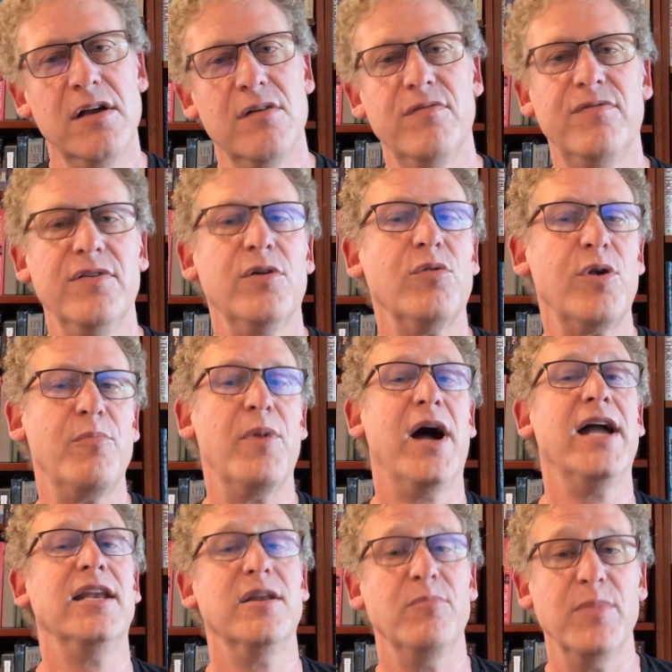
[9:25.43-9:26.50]
Phil
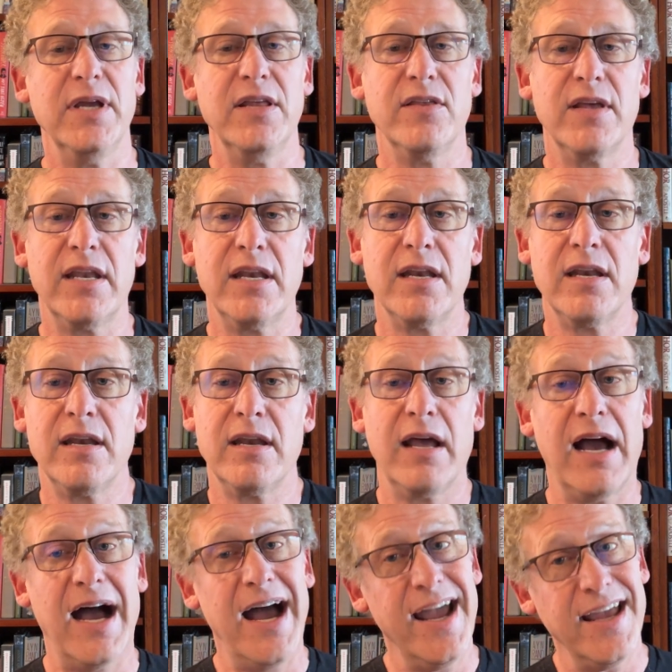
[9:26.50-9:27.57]
reminded me that
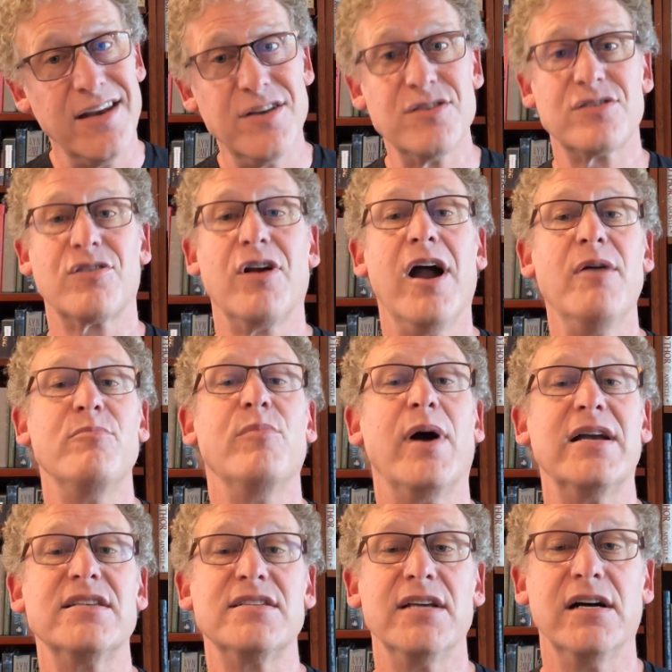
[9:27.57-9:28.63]
I had described
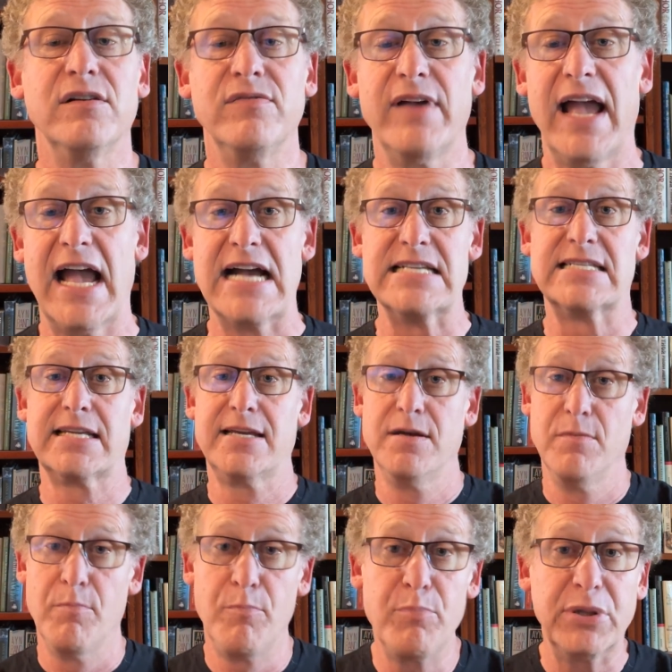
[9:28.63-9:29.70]
myself as
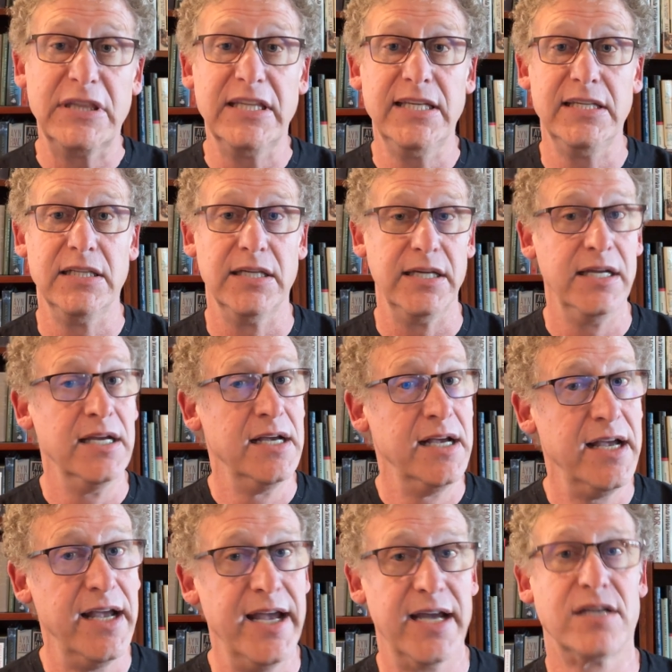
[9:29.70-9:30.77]
completely
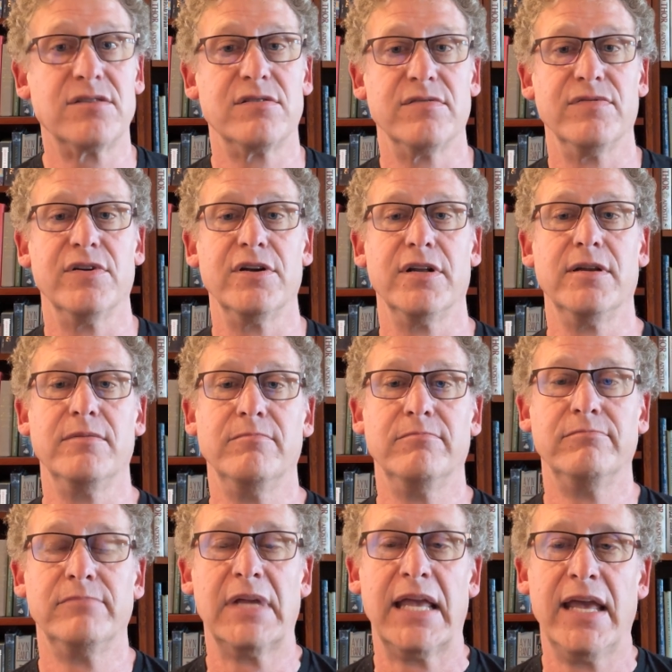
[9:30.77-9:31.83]
extroverted.
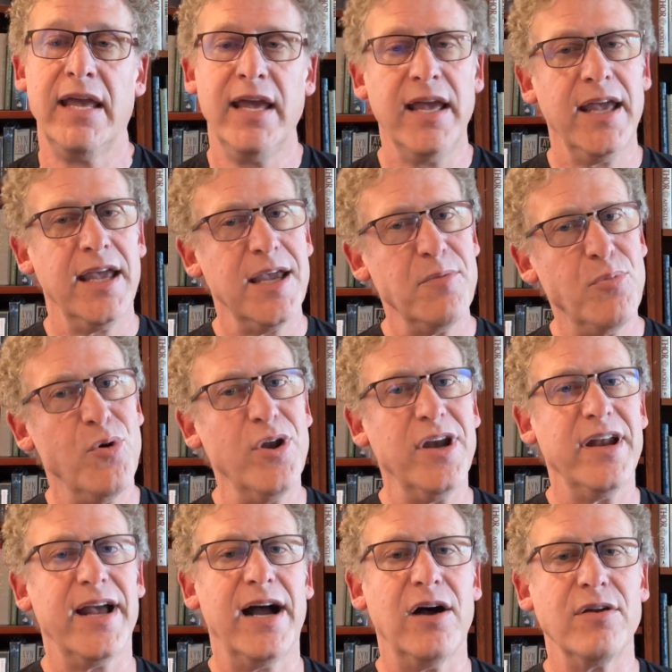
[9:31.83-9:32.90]
He
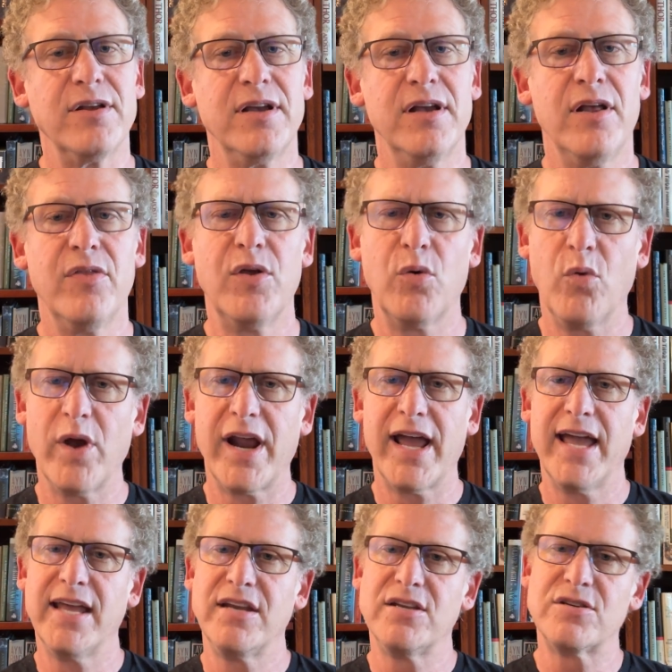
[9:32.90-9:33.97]
pointed out that what I
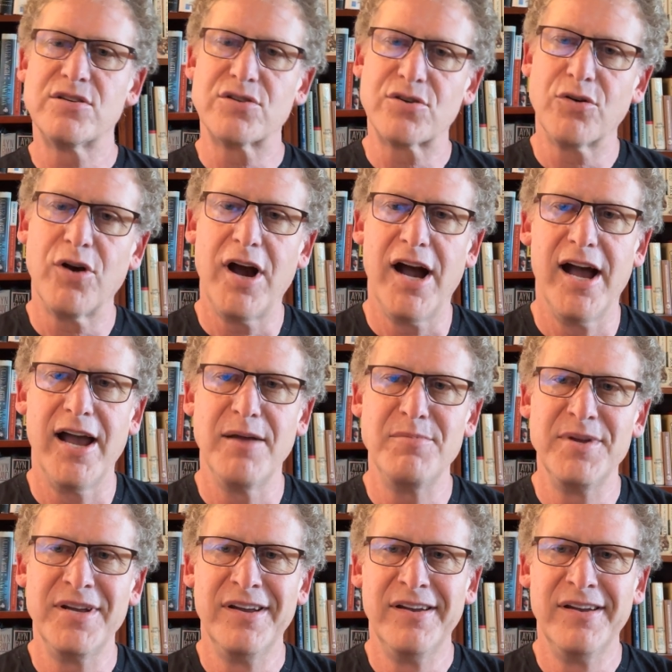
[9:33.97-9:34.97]
had described